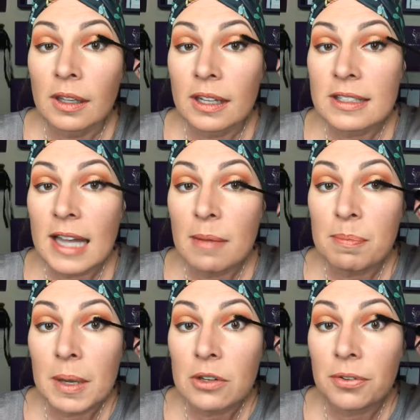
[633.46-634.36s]
Yes, that
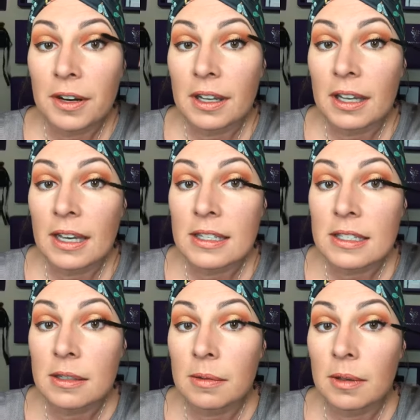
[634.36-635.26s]
Beachfront
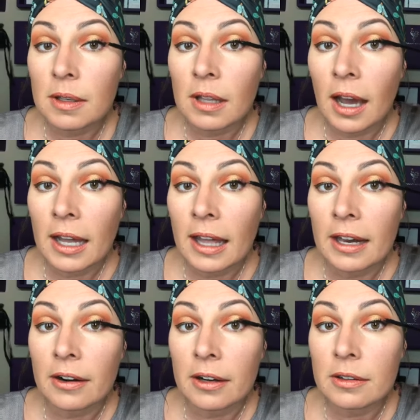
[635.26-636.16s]
Kissed
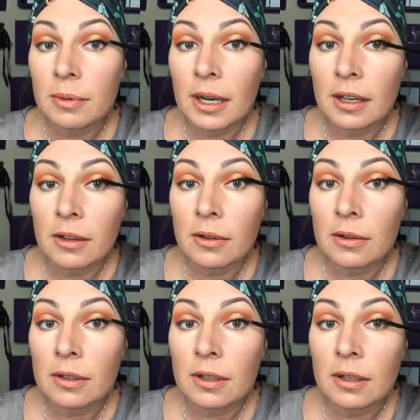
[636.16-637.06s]
highlighter is what I
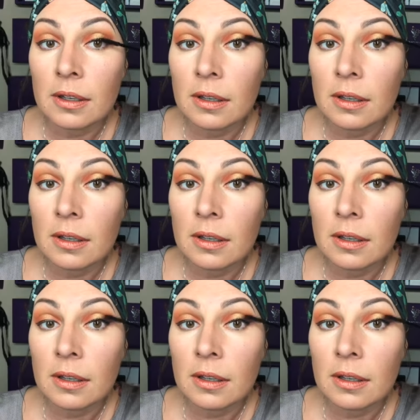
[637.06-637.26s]
used.